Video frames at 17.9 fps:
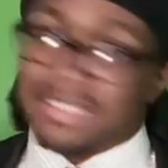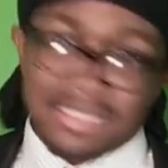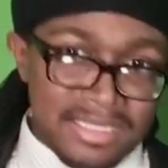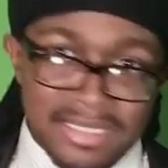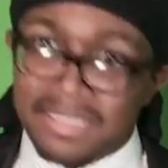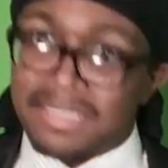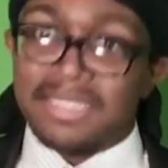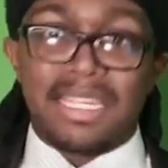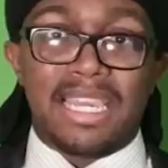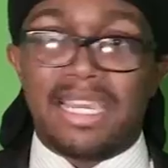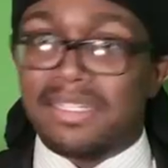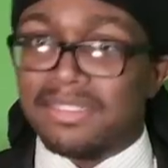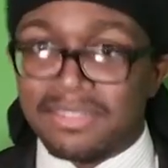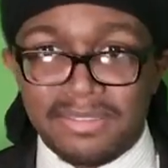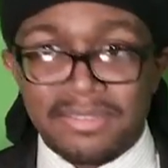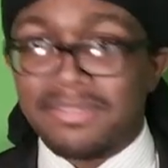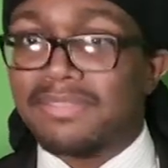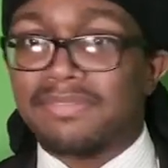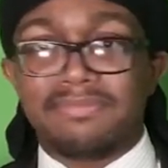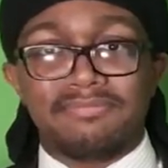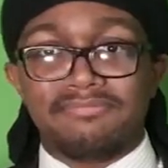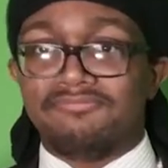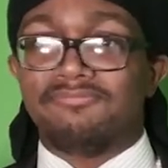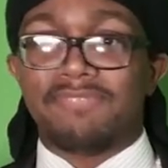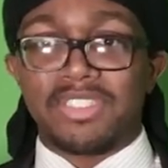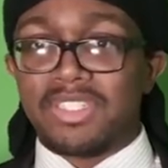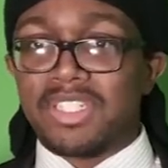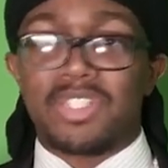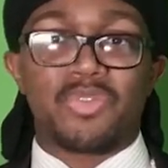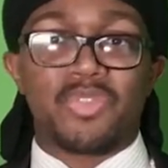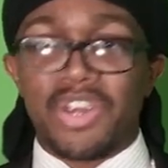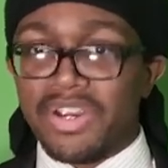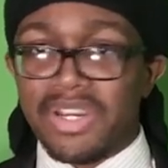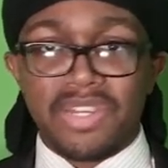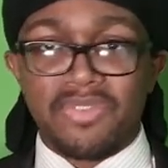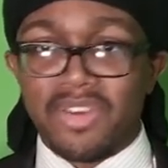Yeah. It's, it's very,
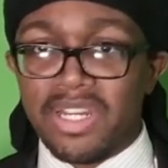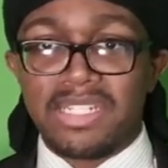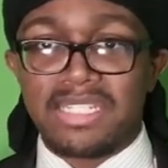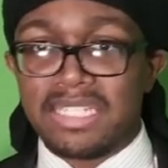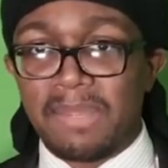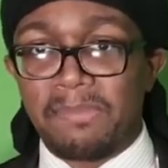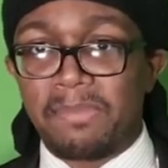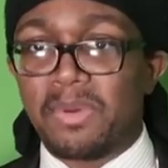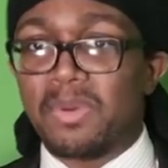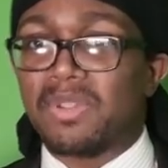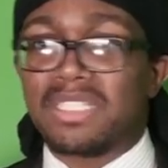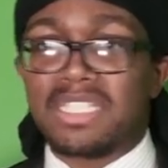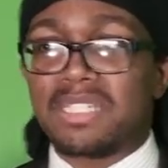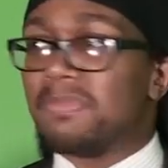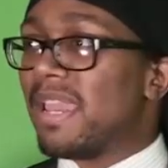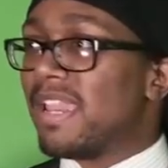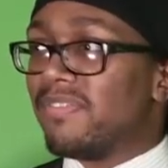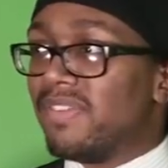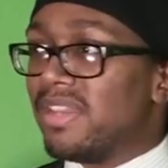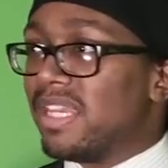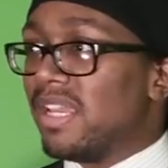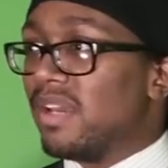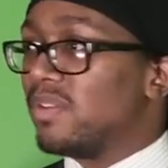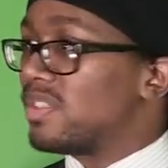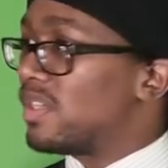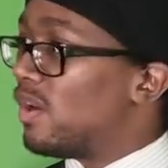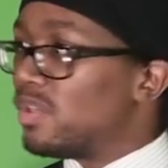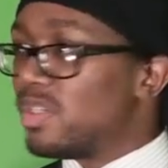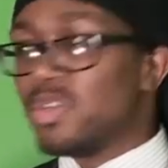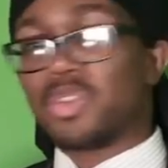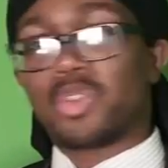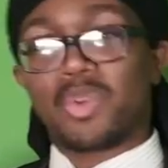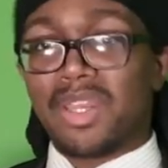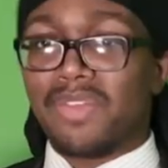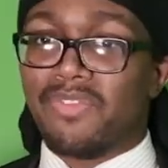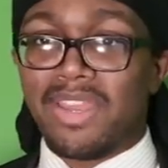very simple. Just make videos. Don't do three
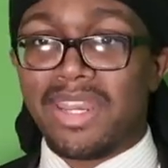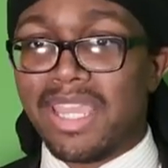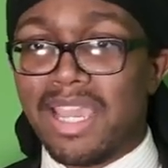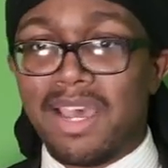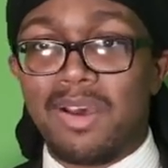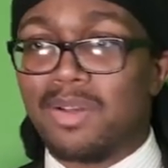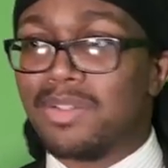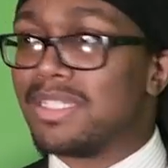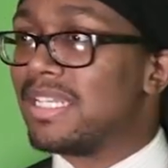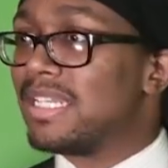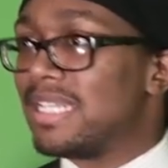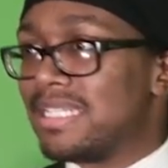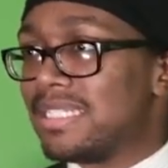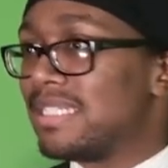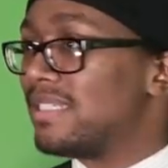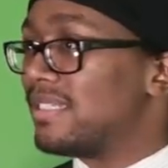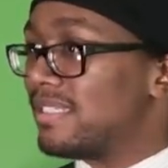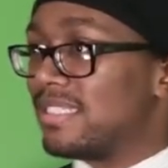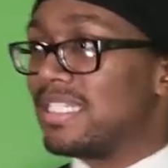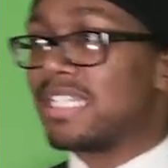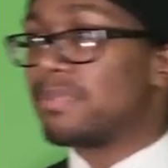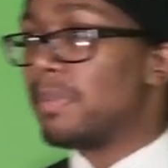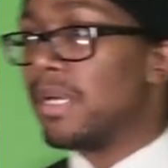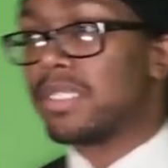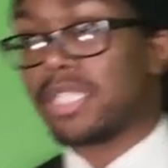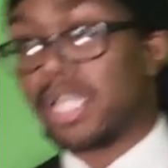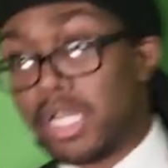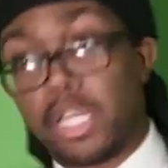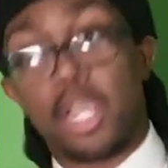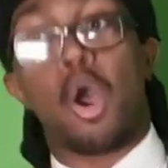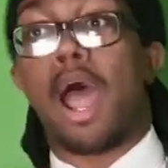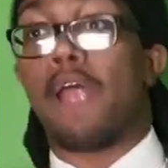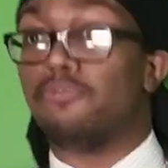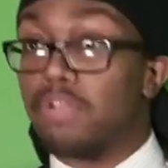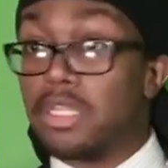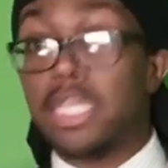videos and then six months later, yo, I
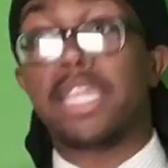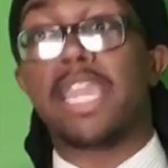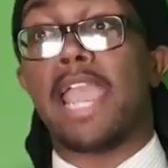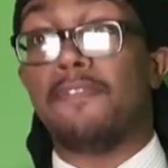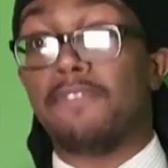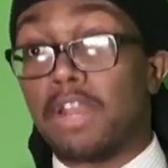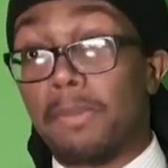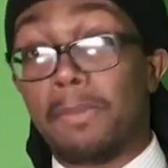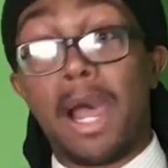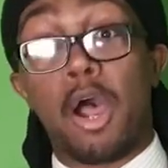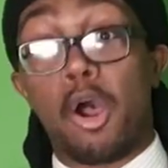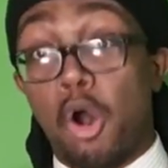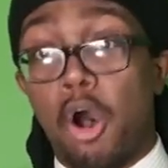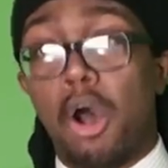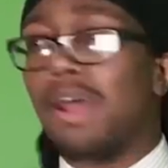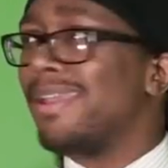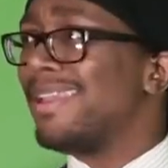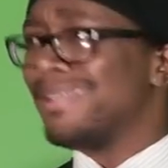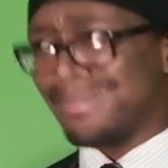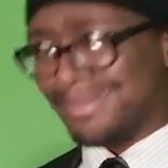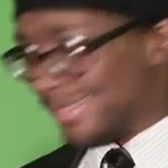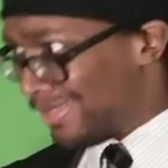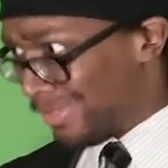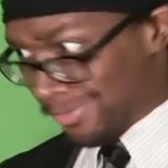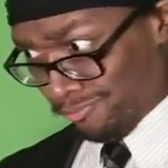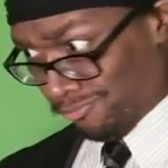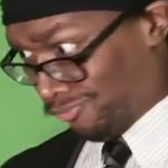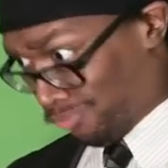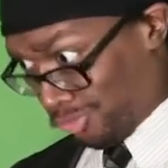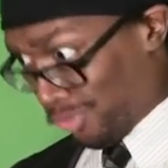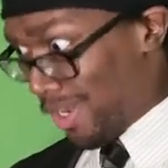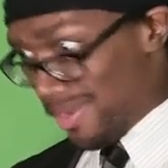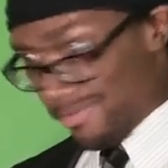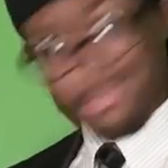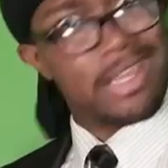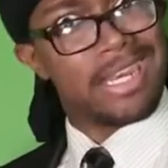really gave it my all. Three
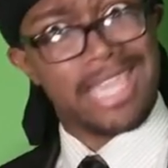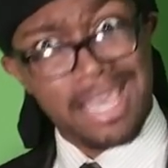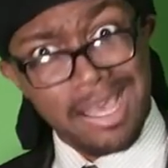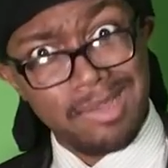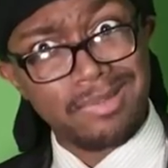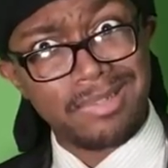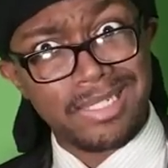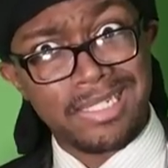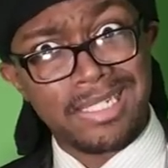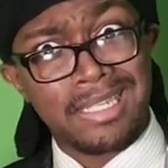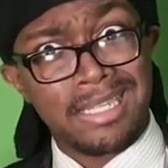videos?